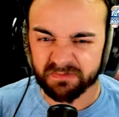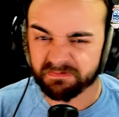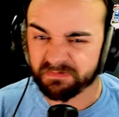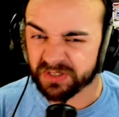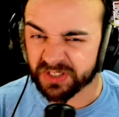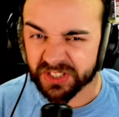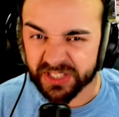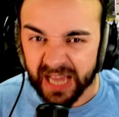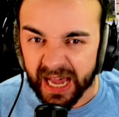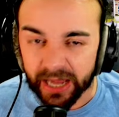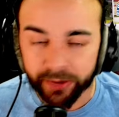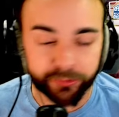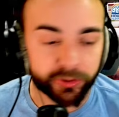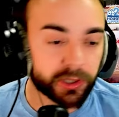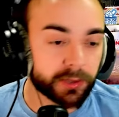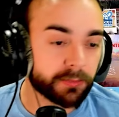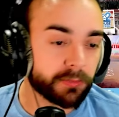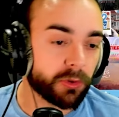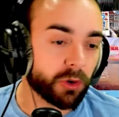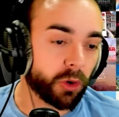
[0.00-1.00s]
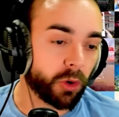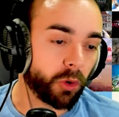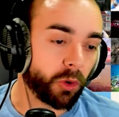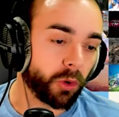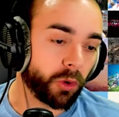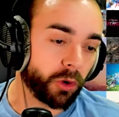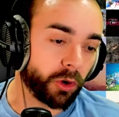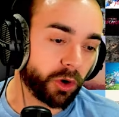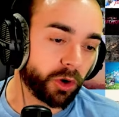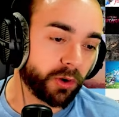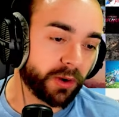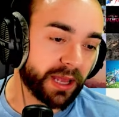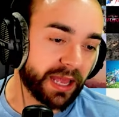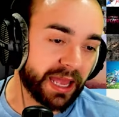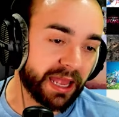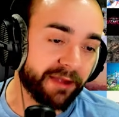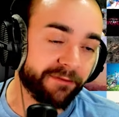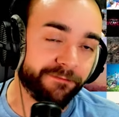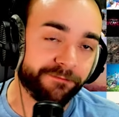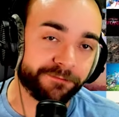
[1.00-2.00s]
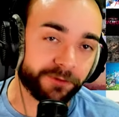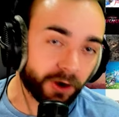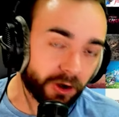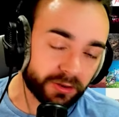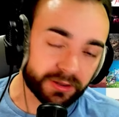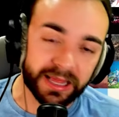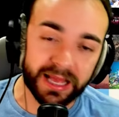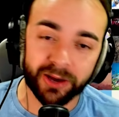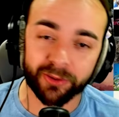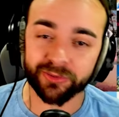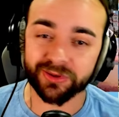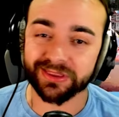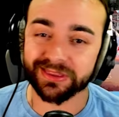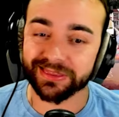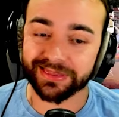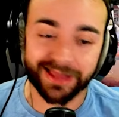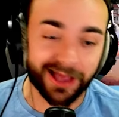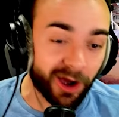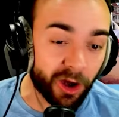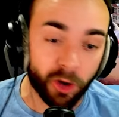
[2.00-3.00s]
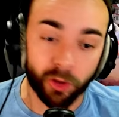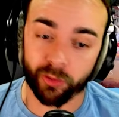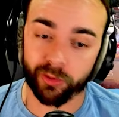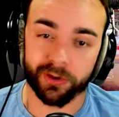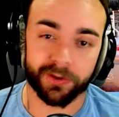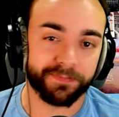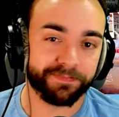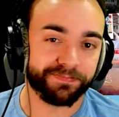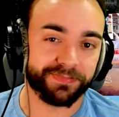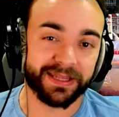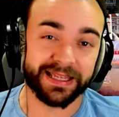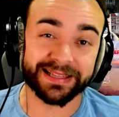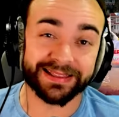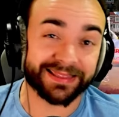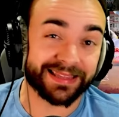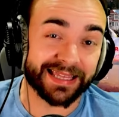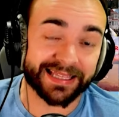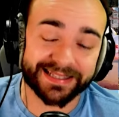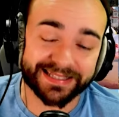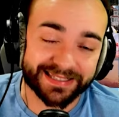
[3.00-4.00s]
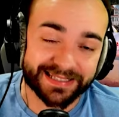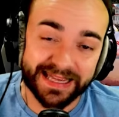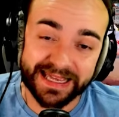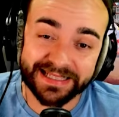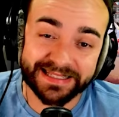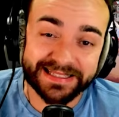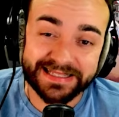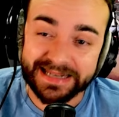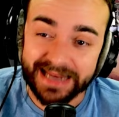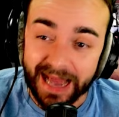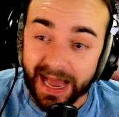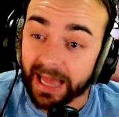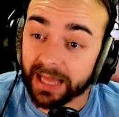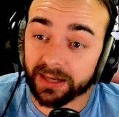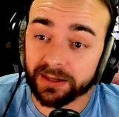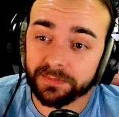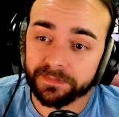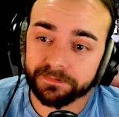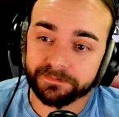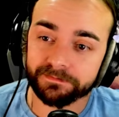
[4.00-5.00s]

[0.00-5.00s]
Skyrim or a Fallout? No, it's not.